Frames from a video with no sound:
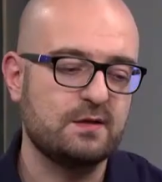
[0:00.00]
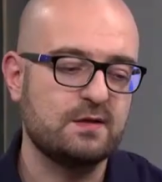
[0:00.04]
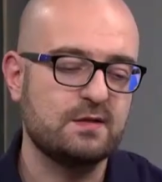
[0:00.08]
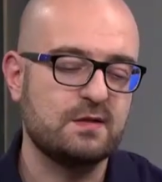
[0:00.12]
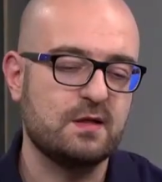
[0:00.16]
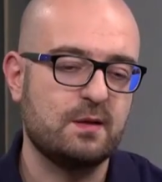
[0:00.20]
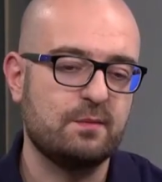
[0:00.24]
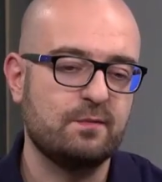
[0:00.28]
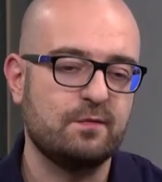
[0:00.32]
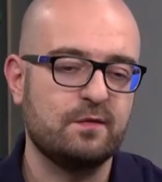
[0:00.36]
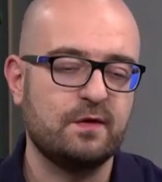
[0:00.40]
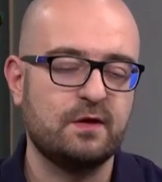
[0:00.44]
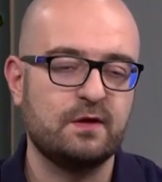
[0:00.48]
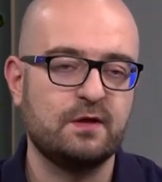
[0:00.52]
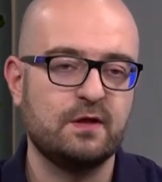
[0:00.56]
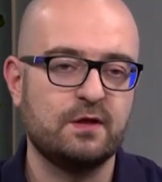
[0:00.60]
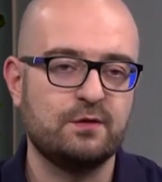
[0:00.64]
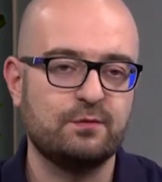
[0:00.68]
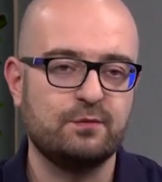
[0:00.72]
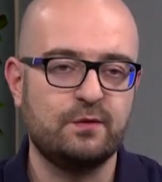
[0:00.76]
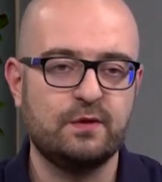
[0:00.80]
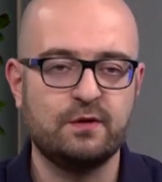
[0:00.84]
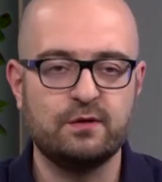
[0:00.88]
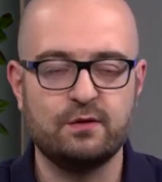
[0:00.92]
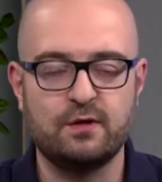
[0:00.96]
something
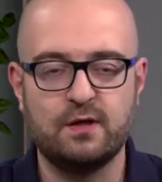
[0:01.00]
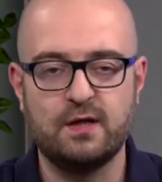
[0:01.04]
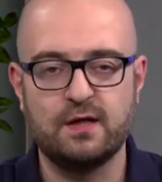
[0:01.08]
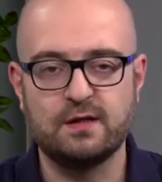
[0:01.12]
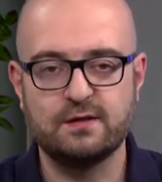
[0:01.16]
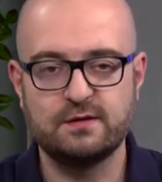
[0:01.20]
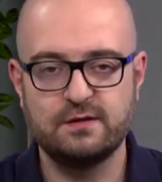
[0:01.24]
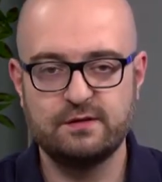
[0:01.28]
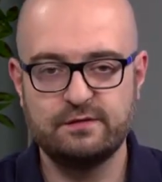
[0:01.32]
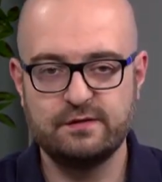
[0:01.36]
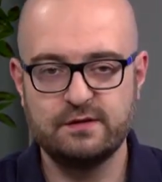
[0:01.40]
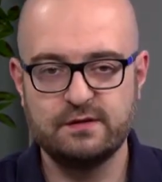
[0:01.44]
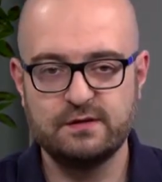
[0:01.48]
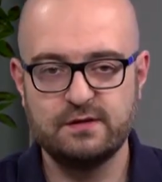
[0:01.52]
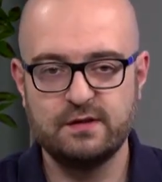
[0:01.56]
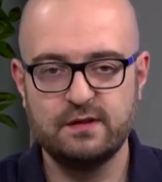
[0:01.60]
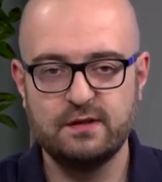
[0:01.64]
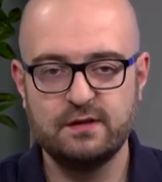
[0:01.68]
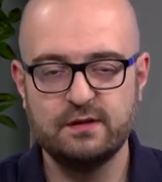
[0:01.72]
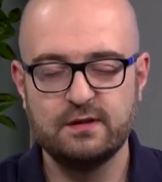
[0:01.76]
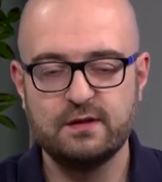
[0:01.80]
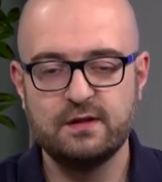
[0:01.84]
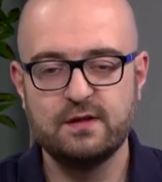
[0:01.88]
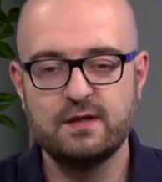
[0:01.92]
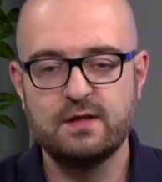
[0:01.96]
that we call
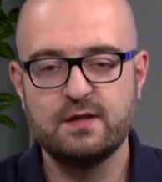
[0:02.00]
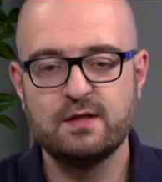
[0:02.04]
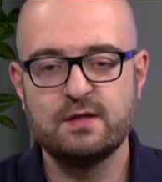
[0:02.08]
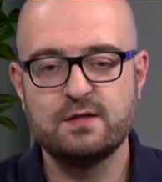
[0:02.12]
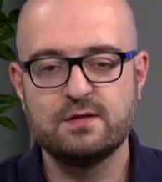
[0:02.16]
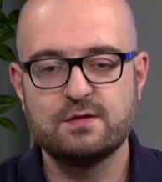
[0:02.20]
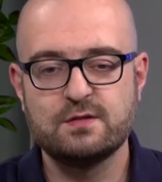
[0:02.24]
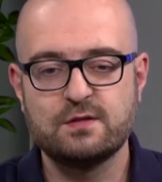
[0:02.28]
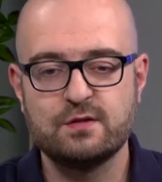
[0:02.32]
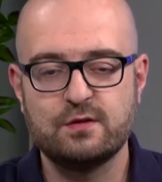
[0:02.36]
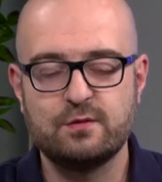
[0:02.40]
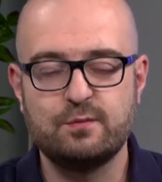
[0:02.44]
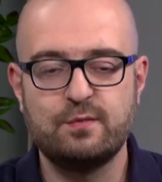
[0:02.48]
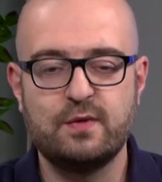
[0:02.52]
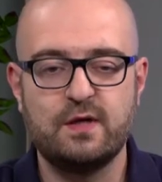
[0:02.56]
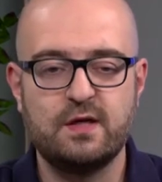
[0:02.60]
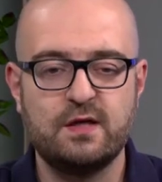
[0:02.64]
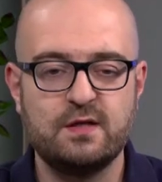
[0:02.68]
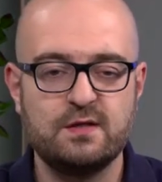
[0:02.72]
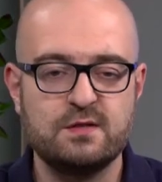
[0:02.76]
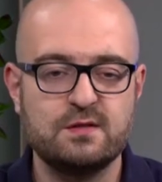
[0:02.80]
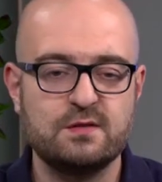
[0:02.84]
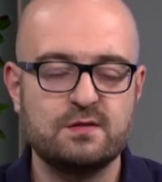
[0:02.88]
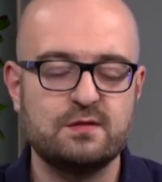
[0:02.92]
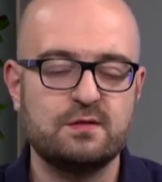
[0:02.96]
activity. So
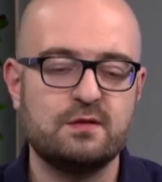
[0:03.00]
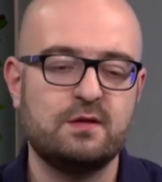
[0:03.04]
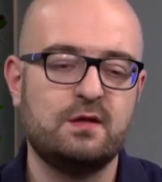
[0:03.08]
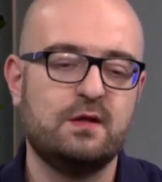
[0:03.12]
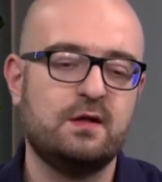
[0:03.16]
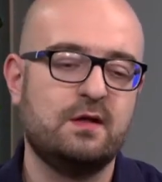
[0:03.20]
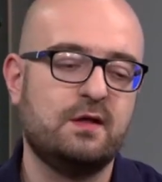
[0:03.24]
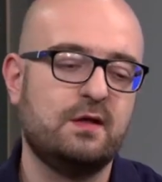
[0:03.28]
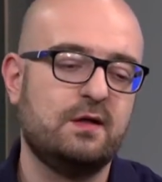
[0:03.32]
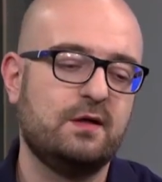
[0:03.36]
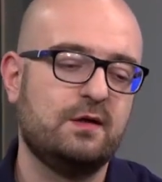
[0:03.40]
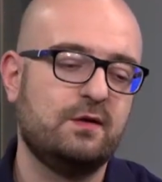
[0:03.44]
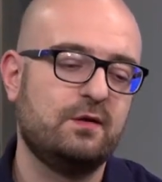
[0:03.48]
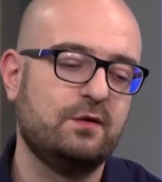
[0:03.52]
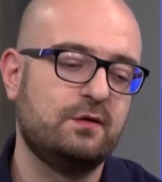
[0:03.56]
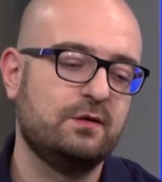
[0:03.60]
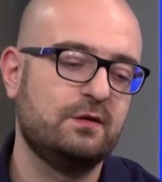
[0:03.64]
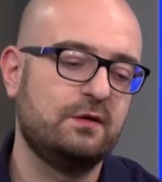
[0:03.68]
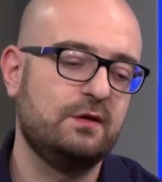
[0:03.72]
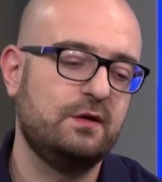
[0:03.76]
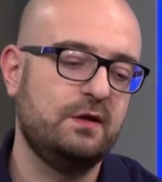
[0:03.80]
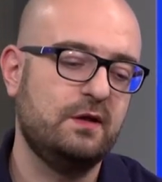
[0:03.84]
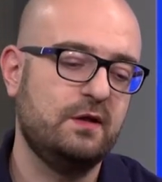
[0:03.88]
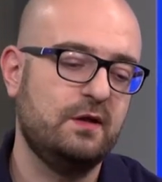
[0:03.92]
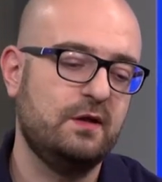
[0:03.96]
based on